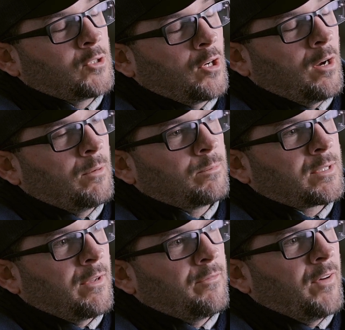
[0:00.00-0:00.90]

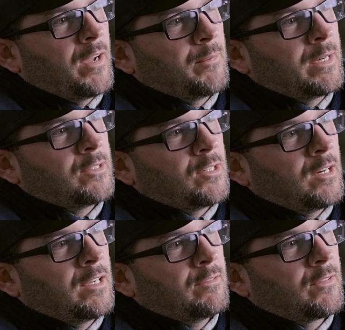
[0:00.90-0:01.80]
job's a 5-minute
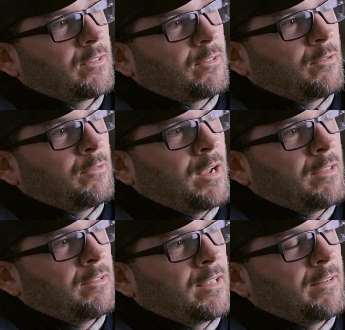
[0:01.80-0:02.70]
drive
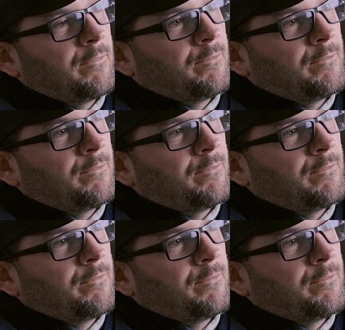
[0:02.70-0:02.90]
rather than a